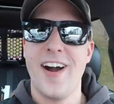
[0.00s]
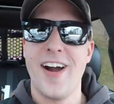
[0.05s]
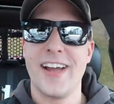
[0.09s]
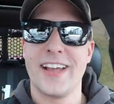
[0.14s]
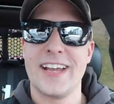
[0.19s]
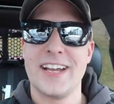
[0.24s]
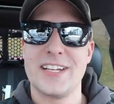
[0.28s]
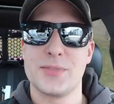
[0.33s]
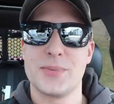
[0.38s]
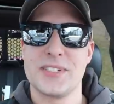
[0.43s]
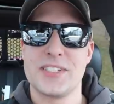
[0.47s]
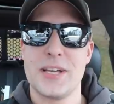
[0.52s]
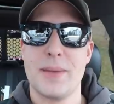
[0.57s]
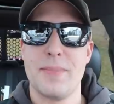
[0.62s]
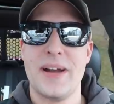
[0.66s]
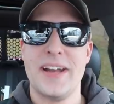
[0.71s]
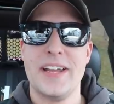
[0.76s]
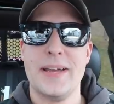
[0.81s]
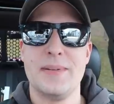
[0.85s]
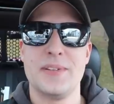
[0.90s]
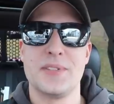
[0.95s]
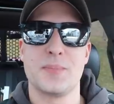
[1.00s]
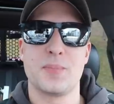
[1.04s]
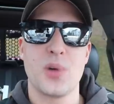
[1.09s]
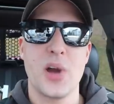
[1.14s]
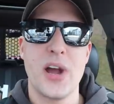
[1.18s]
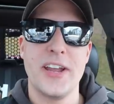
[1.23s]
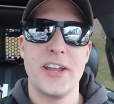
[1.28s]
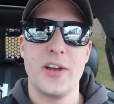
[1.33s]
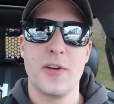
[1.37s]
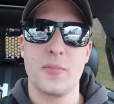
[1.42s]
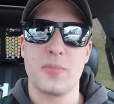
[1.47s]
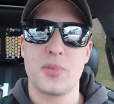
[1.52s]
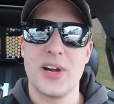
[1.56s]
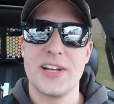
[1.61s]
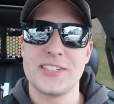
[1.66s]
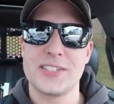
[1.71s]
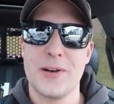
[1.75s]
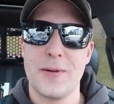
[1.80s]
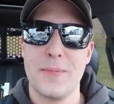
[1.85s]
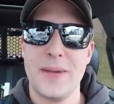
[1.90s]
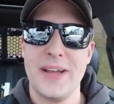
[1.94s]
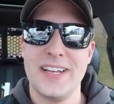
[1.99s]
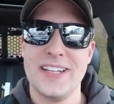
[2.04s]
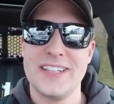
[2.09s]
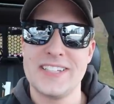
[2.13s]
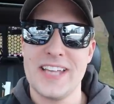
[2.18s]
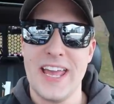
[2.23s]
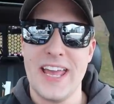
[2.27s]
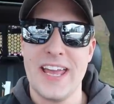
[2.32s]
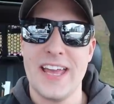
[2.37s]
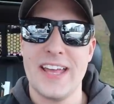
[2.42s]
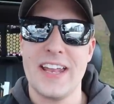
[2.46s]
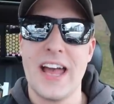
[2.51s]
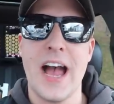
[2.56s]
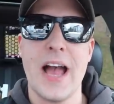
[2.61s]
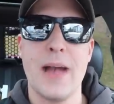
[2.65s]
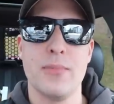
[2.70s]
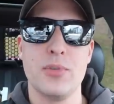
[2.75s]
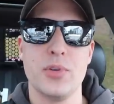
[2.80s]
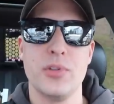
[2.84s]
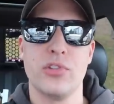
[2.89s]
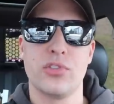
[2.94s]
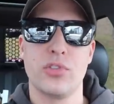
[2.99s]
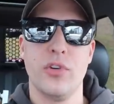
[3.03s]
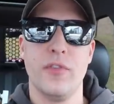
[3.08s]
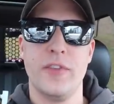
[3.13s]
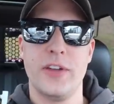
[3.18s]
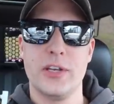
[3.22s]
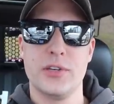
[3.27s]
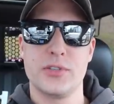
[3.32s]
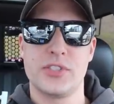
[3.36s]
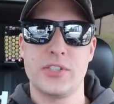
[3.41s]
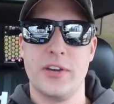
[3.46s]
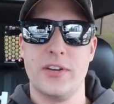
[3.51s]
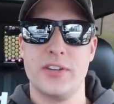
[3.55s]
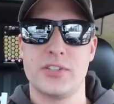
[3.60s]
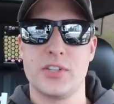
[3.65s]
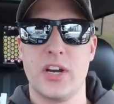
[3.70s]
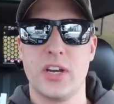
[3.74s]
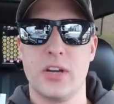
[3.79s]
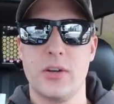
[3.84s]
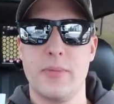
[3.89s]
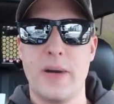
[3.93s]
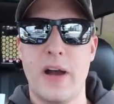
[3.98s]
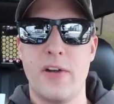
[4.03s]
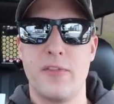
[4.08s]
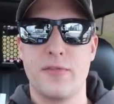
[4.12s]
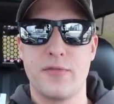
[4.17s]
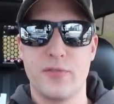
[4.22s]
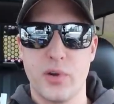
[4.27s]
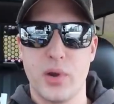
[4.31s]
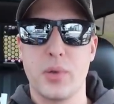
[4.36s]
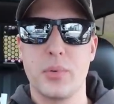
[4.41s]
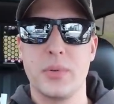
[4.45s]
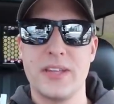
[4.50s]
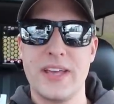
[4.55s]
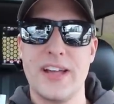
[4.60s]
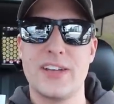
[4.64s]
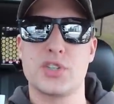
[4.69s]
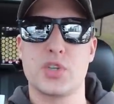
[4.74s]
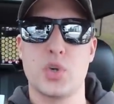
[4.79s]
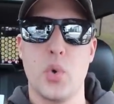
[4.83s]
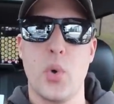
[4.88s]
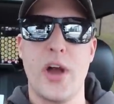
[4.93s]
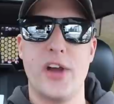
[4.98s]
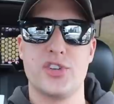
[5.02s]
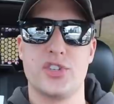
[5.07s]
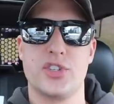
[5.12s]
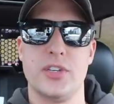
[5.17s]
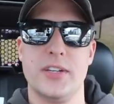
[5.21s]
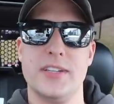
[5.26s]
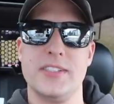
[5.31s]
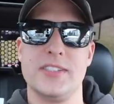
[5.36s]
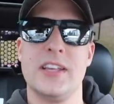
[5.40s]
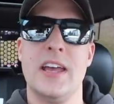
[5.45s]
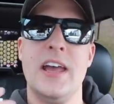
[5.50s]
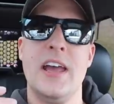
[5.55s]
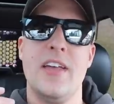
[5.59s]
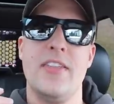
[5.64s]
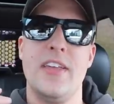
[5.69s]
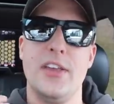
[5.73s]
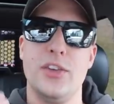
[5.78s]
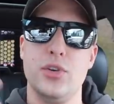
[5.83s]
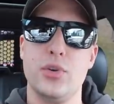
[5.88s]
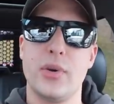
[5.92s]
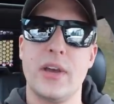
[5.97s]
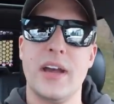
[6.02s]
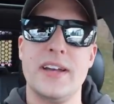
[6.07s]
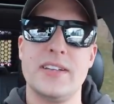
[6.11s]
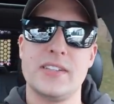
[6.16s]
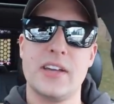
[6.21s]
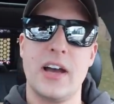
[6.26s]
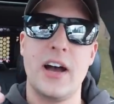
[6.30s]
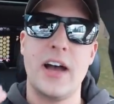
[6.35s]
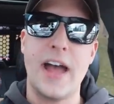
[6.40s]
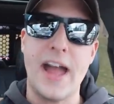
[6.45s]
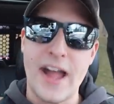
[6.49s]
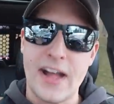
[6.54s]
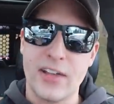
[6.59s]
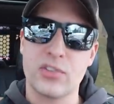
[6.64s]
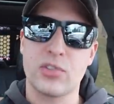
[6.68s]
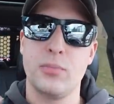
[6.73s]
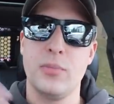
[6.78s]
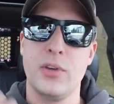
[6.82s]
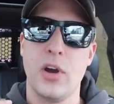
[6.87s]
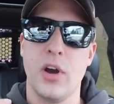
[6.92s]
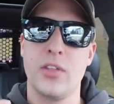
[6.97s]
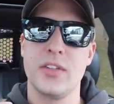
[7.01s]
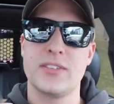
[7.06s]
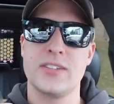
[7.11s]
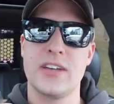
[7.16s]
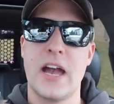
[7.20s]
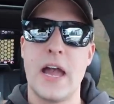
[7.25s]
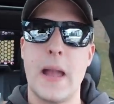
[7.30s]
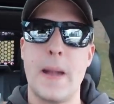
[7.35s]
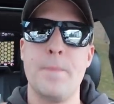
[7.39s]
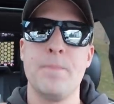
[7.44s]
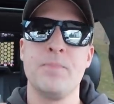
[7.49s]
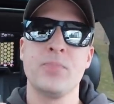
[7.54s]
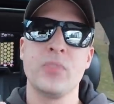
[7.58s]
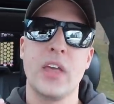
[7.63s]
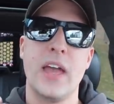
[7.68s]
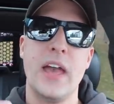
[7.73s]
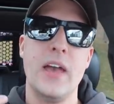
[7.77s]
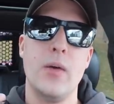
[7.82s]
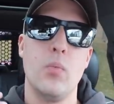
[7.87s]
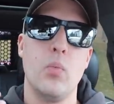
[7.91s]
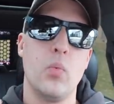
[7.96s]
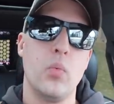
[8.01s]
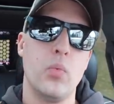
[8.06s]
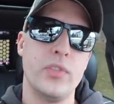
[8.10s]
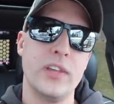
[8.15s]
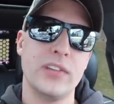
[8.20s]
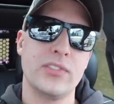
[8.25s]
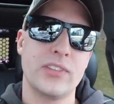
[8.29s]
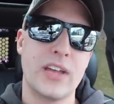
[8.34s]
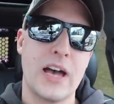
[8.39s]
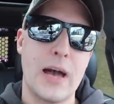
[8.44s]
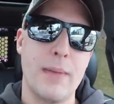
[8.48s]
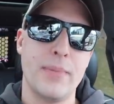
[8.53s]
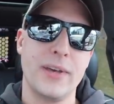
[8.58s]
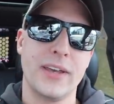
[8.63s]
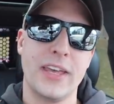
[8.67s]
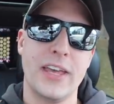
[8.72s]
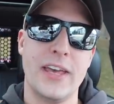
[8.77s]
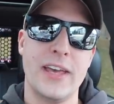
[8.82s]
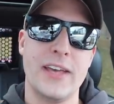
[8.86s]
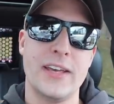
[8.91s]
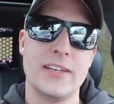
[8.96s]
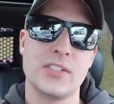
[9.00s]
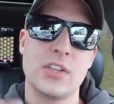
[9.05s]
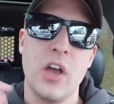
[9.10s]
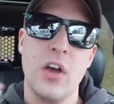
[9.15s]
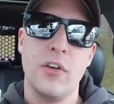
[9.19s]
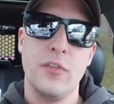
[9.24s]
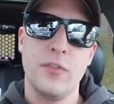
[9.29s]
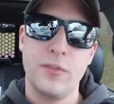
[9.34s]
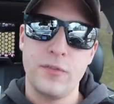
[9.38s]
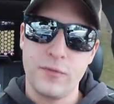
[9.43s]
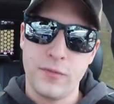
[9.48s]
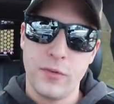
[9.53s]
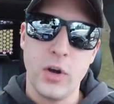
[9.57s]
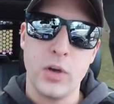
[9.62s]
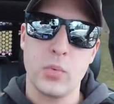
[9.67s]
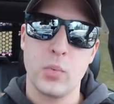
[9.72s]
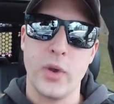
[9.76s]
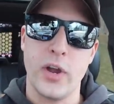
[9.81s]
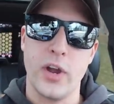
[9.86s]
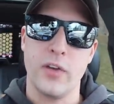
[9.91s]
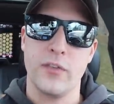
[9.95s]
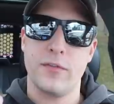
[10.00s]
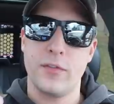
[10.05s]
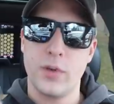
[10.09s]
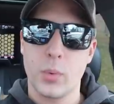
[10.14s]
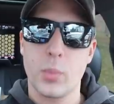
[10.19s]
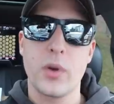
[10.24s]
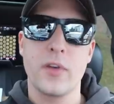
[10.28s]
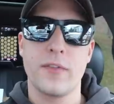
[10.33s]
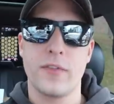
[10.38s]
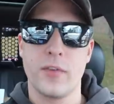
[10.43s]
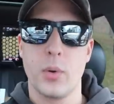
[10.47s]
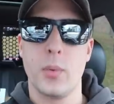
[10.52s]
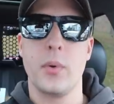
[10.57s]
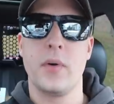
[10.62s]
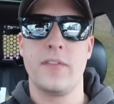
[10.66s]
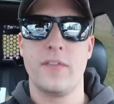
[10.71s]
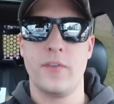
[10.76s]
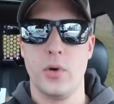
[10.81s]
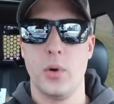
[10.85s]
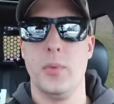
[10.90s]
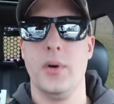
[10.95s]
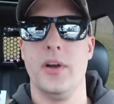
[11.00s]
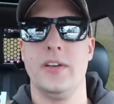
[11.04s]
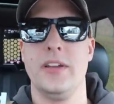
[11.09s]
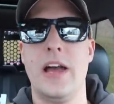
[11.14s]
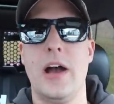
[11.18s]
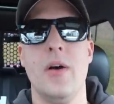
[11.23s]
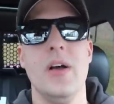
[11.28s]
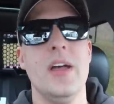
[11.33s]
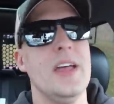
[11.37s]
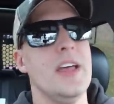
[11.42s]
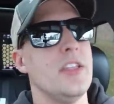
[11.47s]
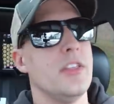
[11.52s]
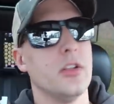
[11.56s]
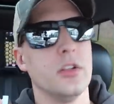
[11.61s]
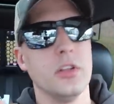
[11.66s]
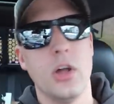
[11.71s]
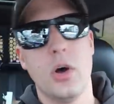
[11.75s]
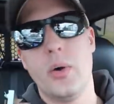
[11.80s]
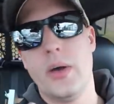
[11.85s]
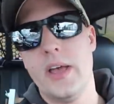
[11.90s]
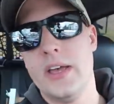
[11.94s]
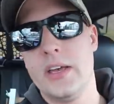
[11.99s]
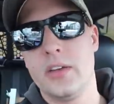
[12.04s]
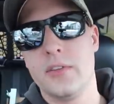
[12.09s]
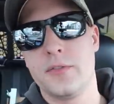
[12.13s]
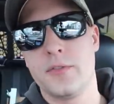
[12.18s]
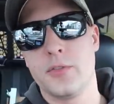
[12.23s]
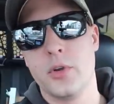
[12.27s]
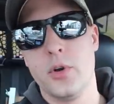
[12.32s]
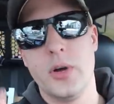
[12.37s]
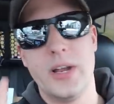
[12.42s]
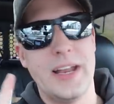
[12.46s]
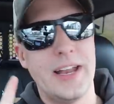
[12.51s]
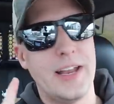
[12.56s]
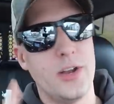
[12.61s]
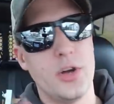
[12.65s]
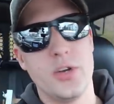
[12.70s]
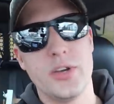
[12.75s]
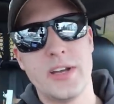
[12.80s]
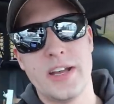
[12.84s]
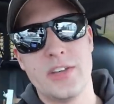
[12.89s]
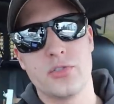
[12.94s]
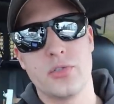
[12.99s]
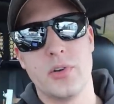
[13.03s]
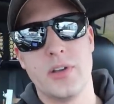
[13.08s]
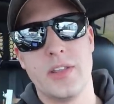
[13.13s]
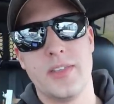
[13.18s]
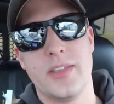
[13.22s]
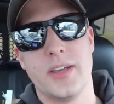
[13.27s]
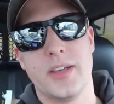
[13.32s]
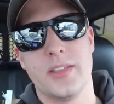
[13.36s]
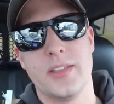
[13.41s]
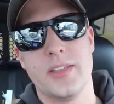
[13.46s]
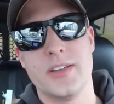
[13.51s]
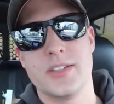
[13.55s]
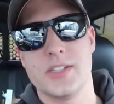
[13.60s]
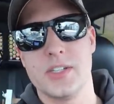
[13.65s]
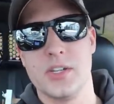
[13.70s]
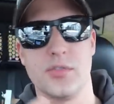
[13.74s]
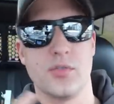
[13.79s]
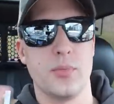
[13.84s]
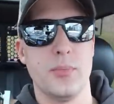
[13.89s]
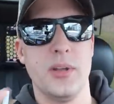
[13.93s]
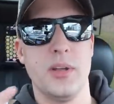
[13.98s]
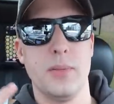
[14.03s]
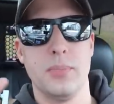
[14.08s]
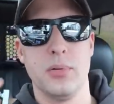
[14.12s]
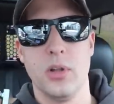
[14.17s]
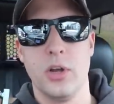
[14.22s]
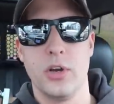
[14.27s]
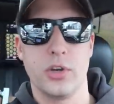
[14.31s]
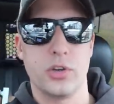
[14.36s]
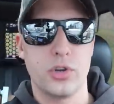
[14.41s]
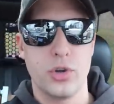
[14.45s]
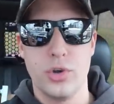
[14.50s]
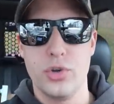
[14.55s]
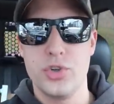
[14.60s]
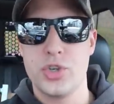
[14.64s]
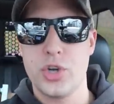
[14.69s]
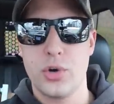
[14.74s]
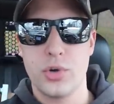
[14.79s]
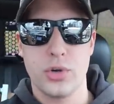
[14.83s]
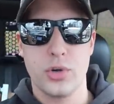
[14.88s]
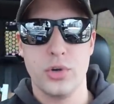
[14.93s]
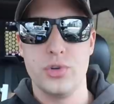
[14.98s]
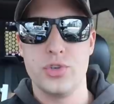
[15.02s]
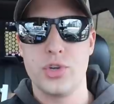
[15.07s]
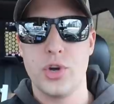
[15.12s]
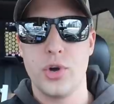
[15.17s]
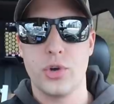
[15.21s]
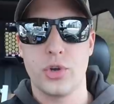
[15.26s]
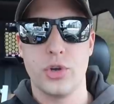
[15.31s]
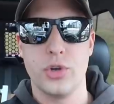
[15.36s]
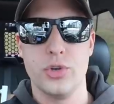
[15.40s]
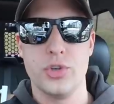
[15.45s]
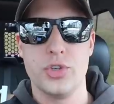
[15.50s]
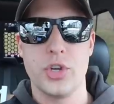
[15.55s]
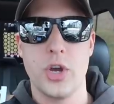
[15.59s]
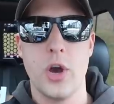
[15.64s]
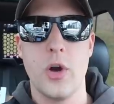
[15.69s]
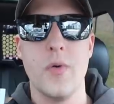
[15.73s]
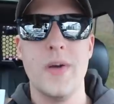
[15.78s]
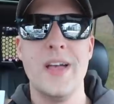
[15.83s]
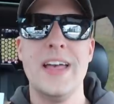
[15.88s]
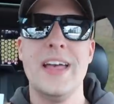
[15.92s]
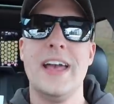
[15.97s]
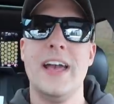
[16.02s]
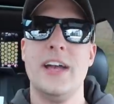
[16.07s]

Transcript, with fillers: Alright guys, what's up? My name is Brian here at Brian's Lawn Maintenance and I'm doing this whole video series talking about frequently asked questions that you guys uh, ask me all the time and this topic is footwear, footwear, footwear, footwear. Now, the low-hanging fruit, and I know you guys are already thinking this, is for me to plug Kujo, Kujo, Kujo.